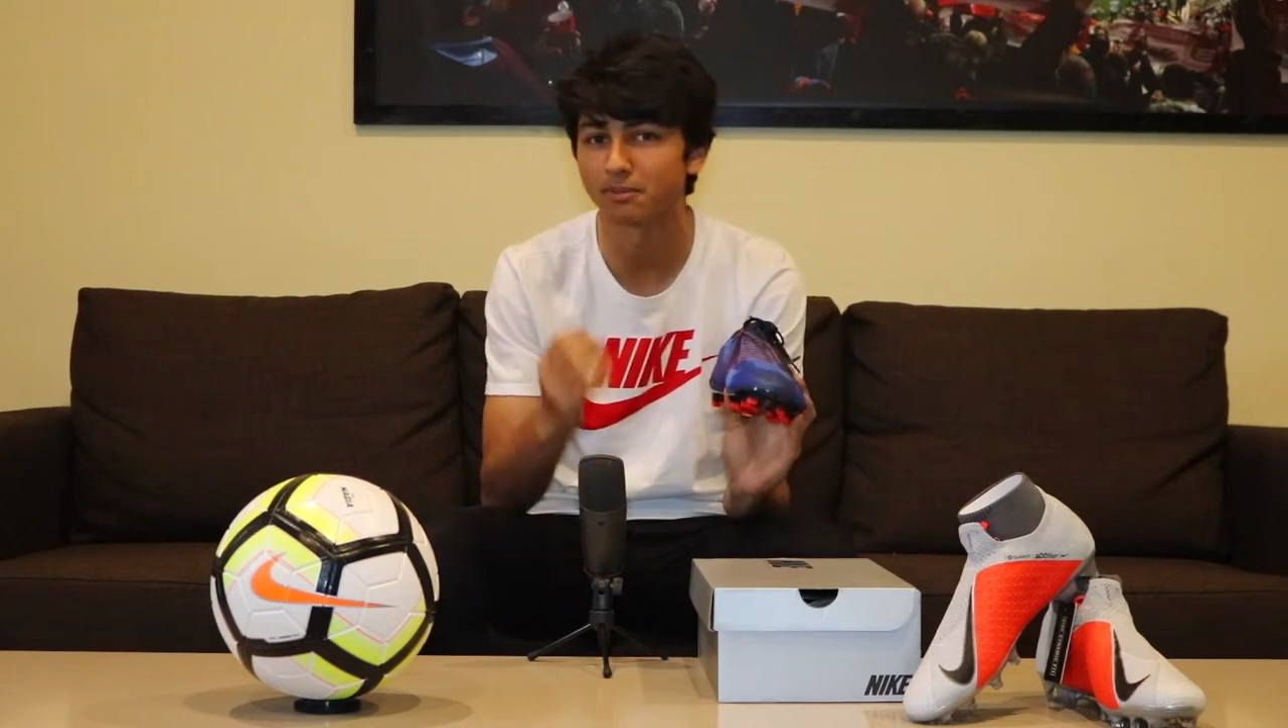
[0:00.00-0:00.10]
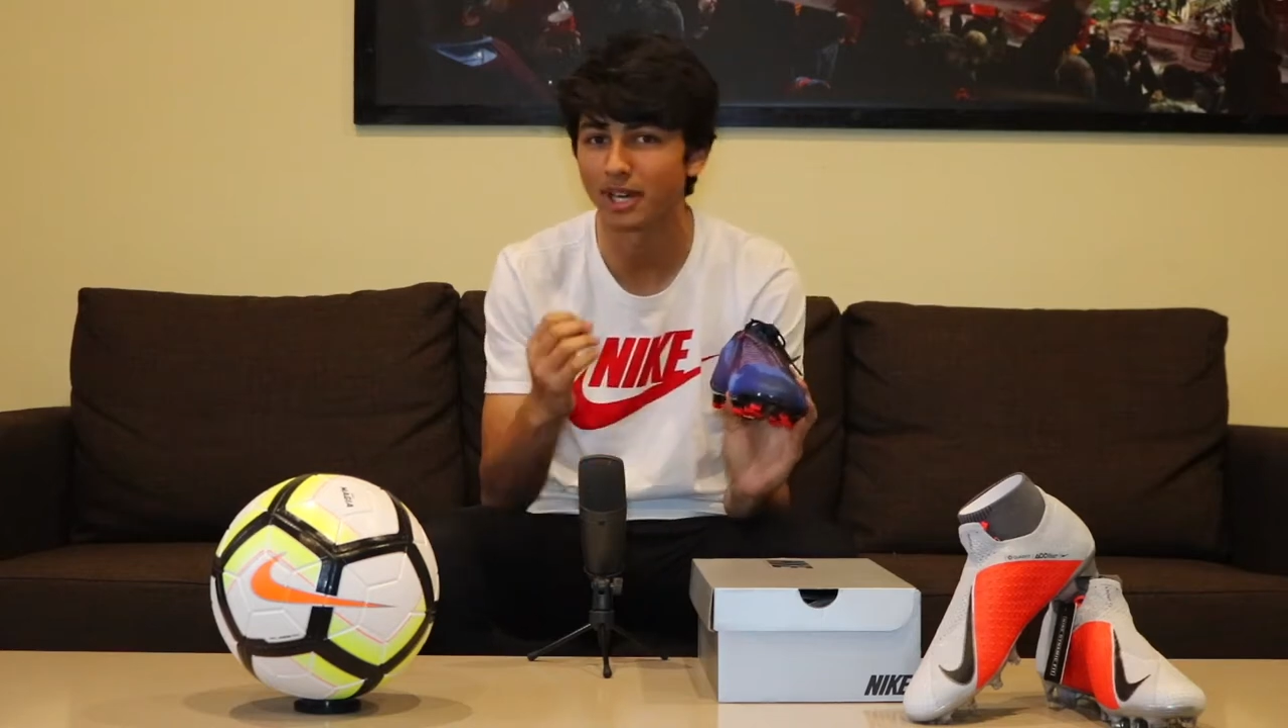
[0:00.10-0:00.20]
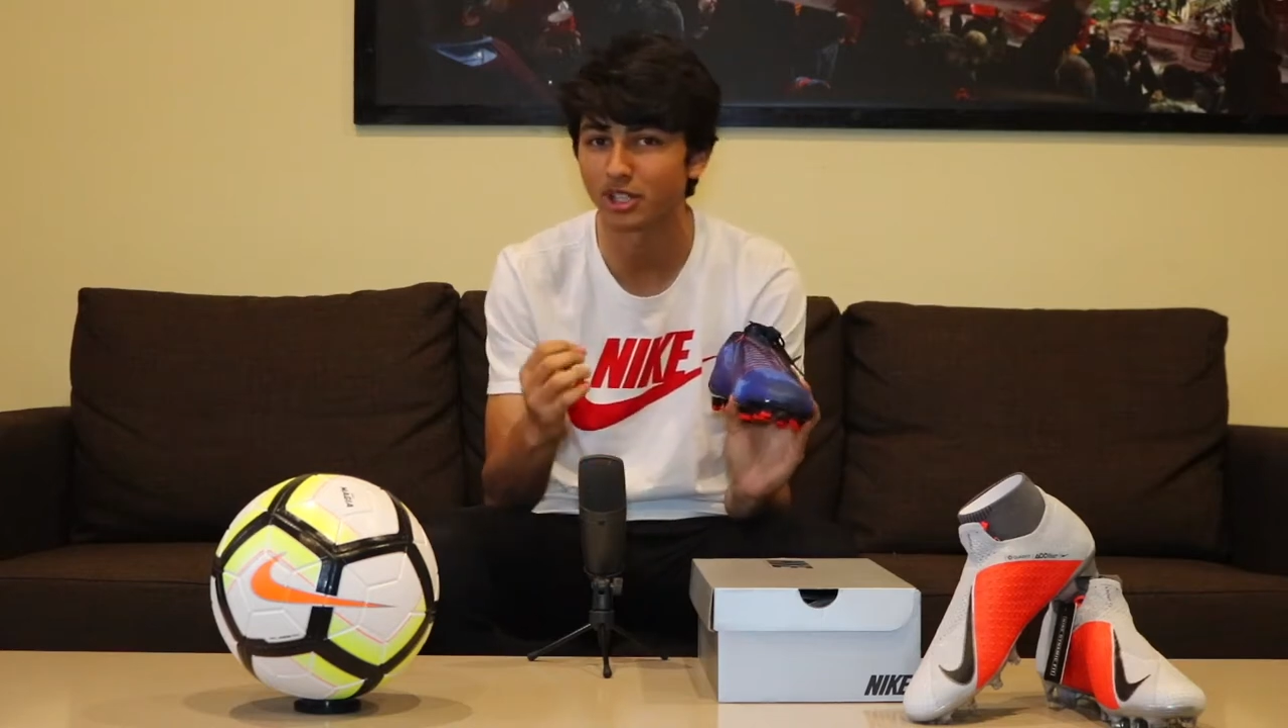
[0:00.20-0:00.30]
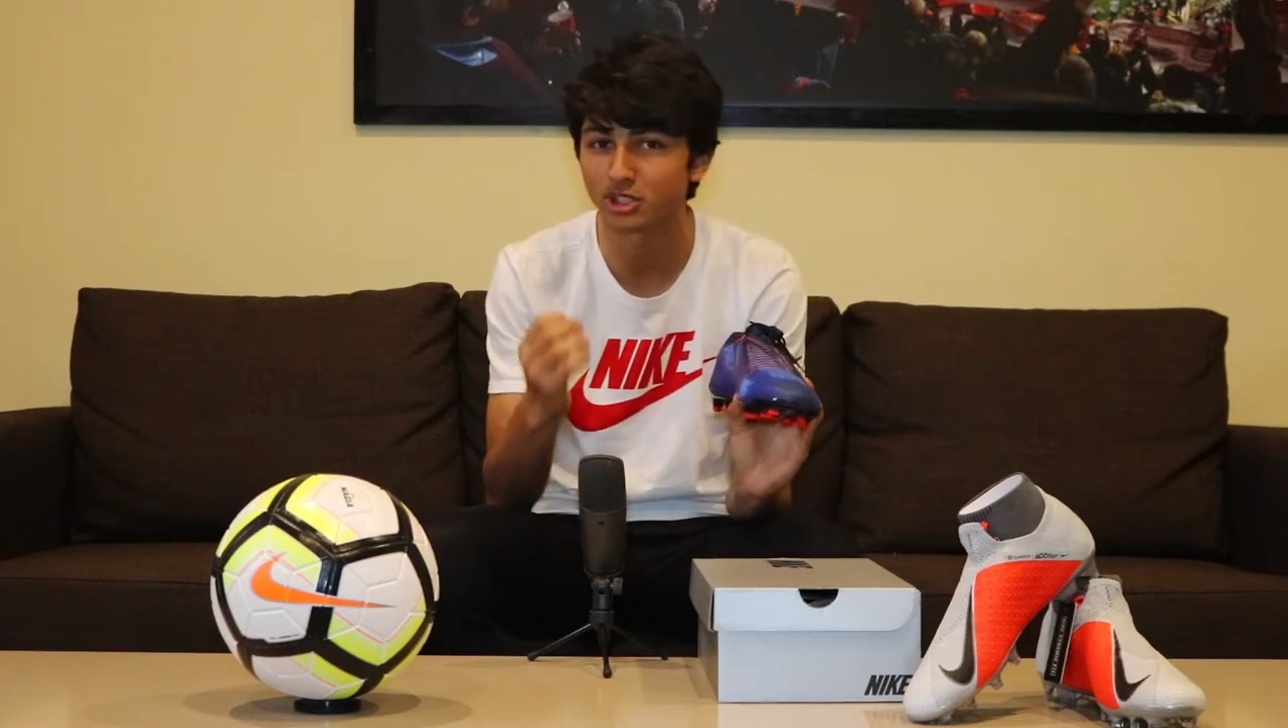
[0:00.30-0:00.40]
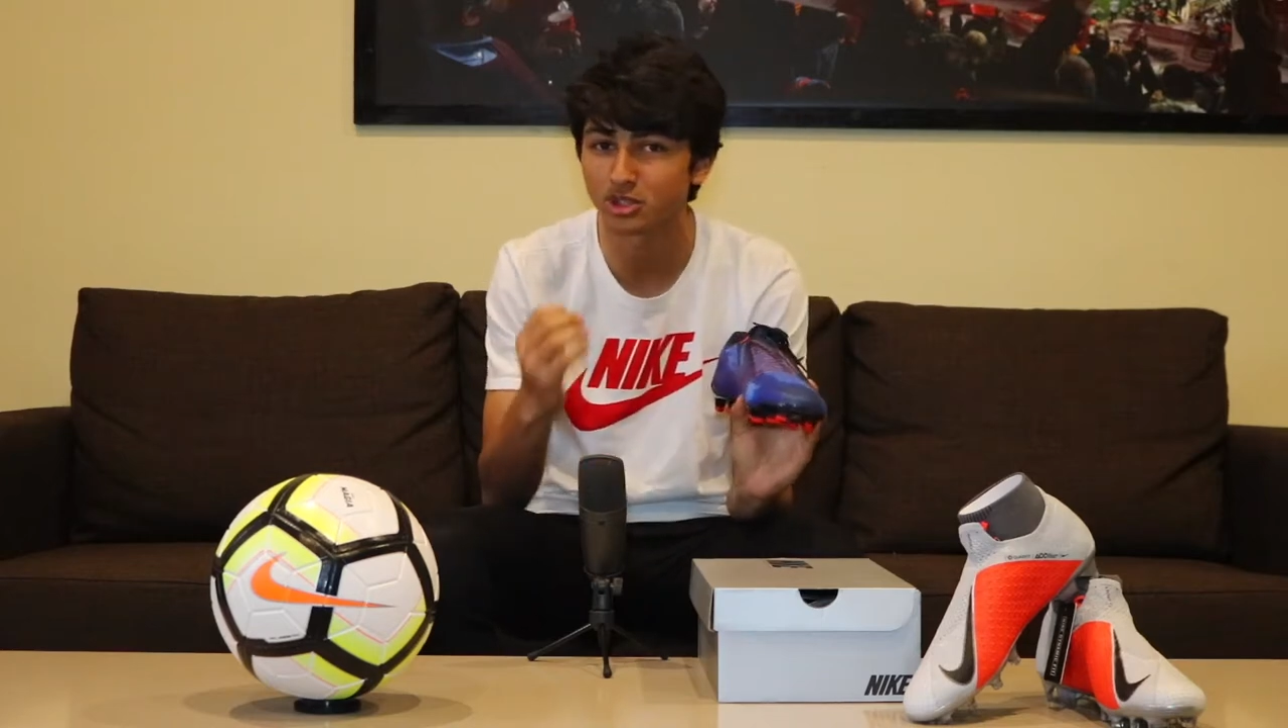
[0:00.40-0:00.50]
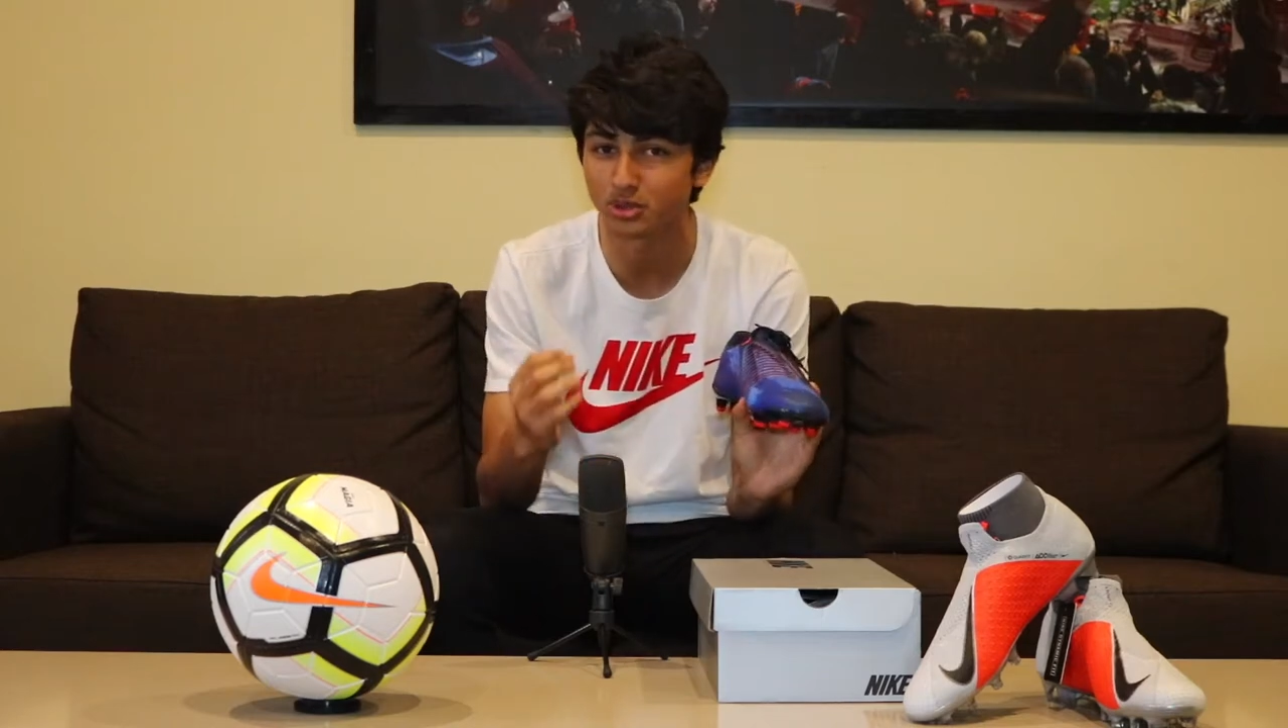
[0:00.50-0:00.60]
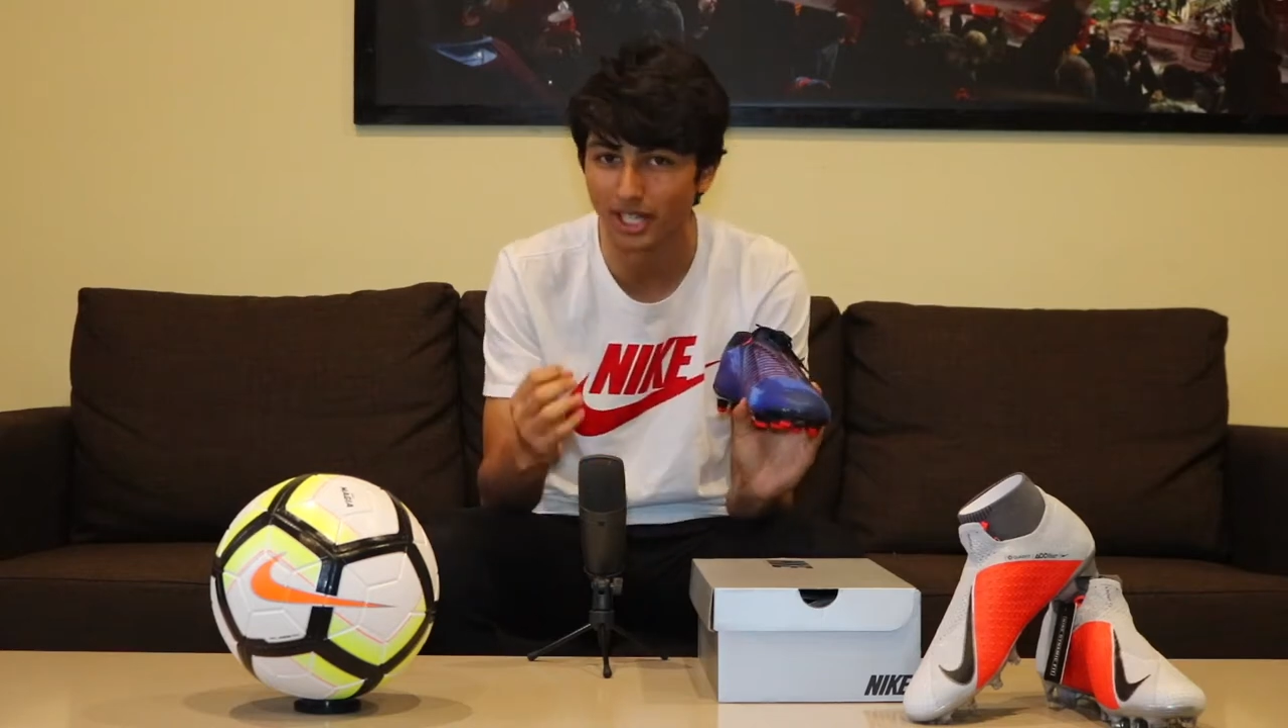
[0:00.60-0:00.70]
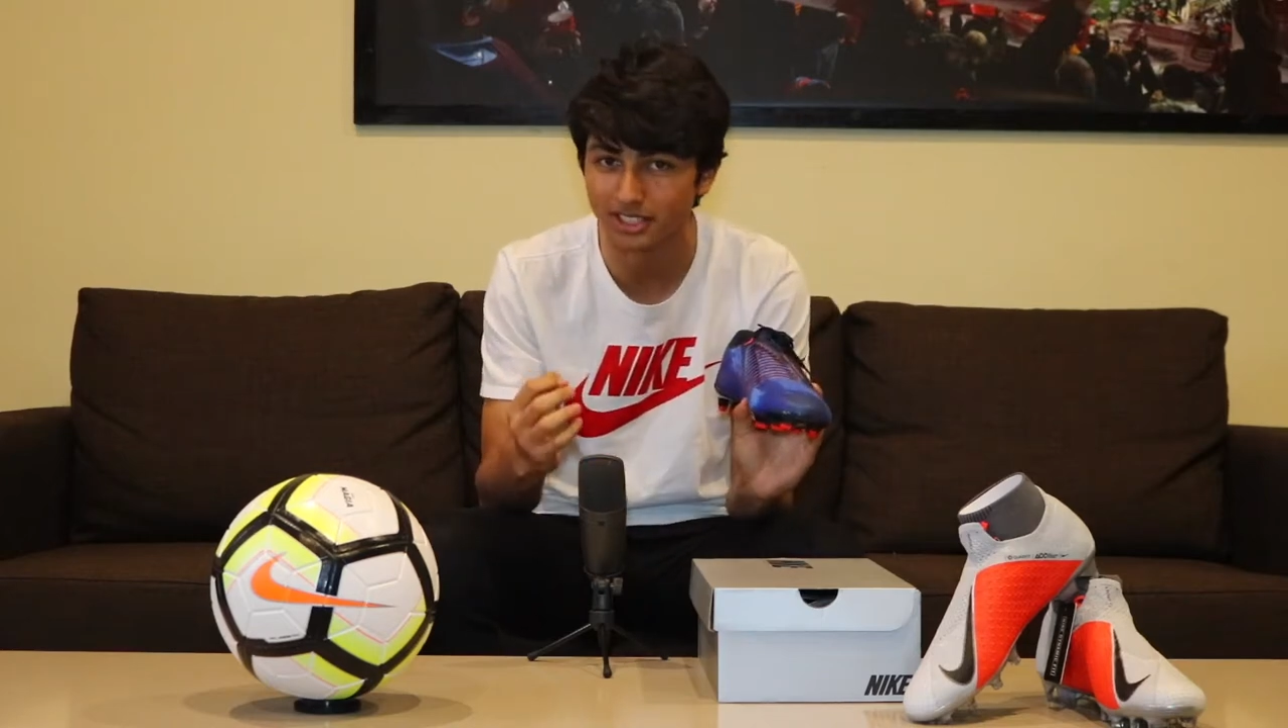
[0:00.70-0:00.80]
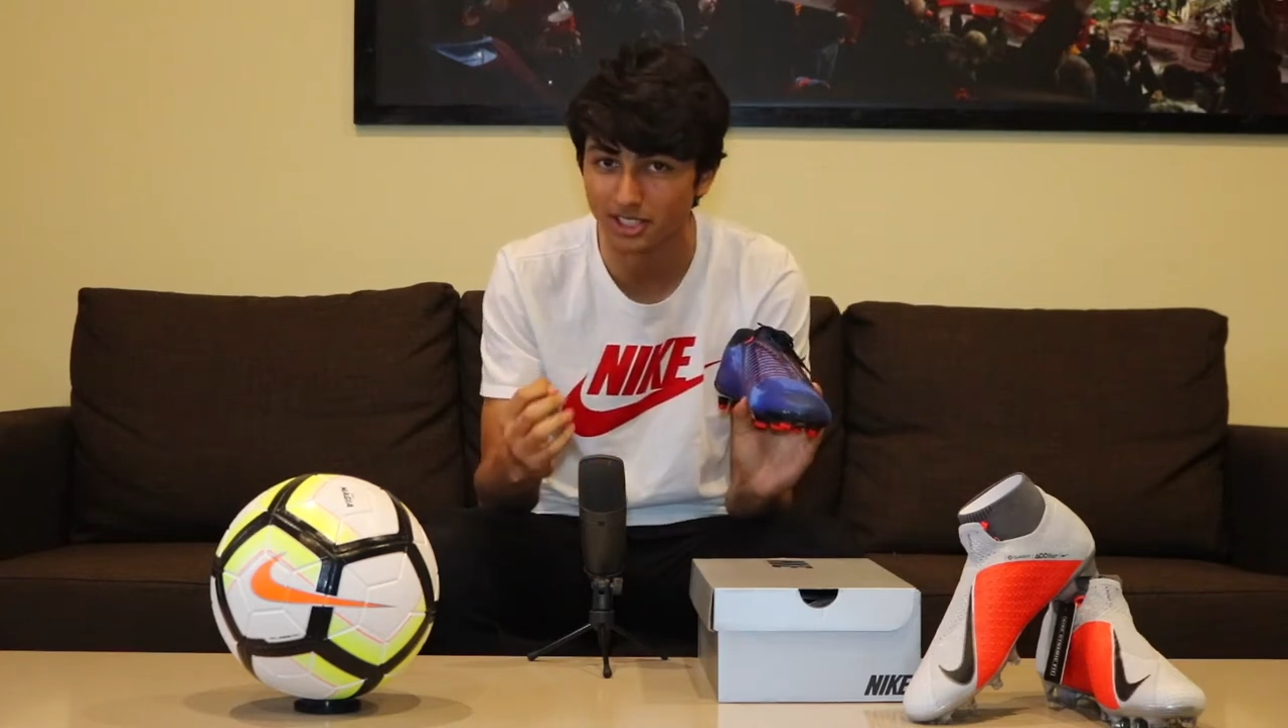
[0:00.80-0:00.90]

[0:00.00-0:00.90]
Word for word: a better strike